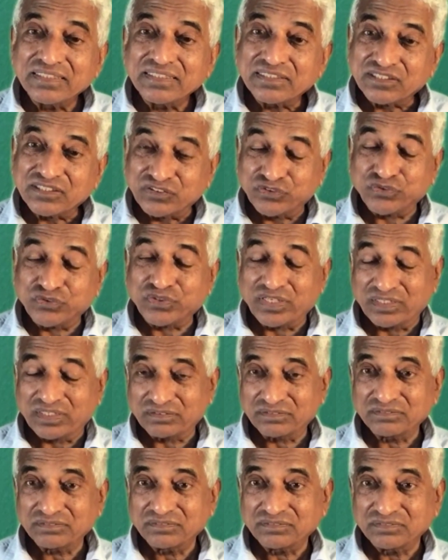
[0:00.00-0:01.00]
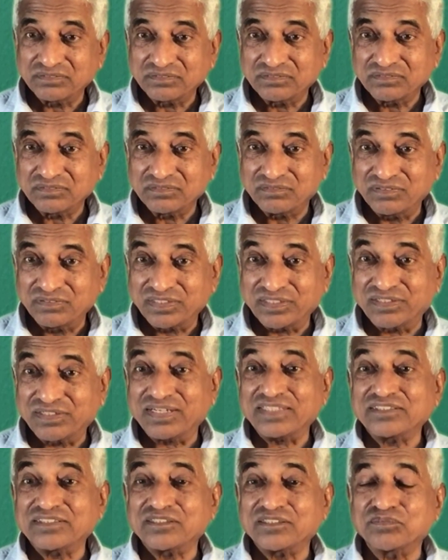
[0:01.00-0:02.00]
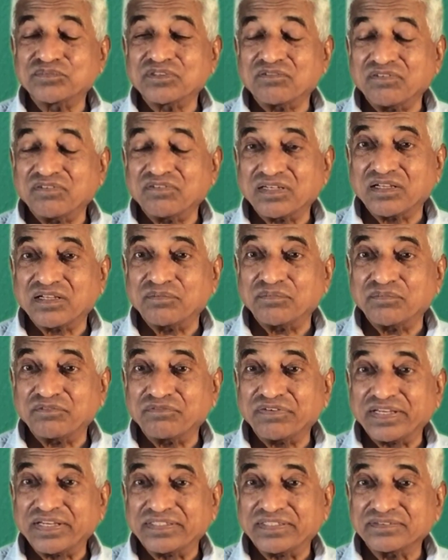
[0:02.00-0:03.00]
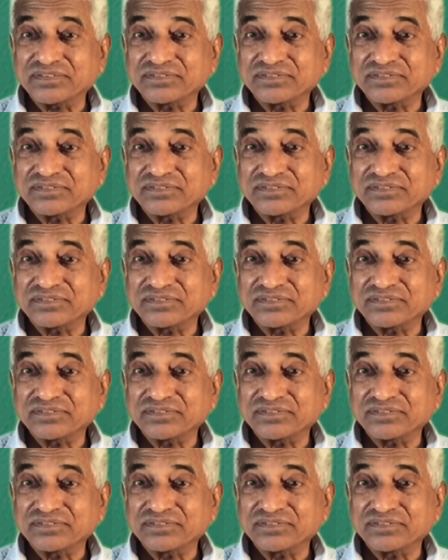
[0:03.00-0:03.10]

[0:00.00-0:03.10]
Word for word: Israel, where Christ himself will come and fight.